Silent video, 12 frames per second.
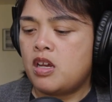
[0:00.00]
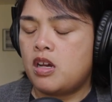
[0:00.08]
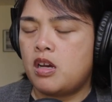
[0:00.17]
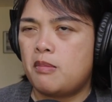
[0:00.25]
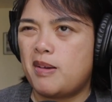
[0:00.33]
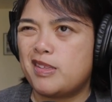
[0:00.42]

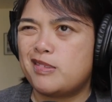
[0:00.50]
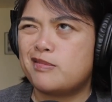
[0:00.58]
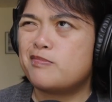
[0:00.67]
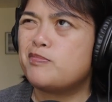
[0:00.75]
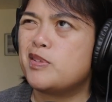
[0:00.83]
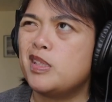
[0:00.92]
I
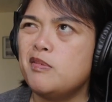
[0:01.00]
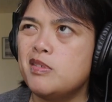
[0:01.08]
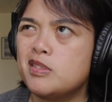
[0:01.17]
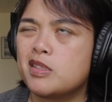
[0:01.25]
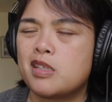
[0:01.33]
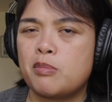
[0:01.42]
believe
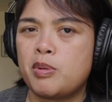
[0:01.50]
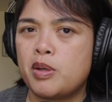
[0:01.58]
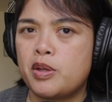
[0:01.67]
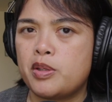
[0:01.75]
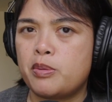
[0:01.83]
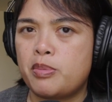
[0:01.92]
there's a couple
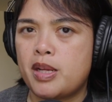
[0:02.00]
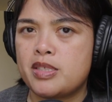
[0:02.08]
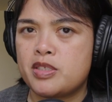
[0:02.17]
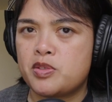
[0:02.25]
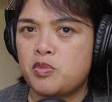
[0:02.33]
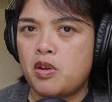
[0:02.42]
other
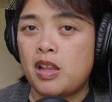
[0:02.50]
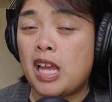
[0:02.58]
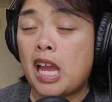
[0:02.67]
brands as well.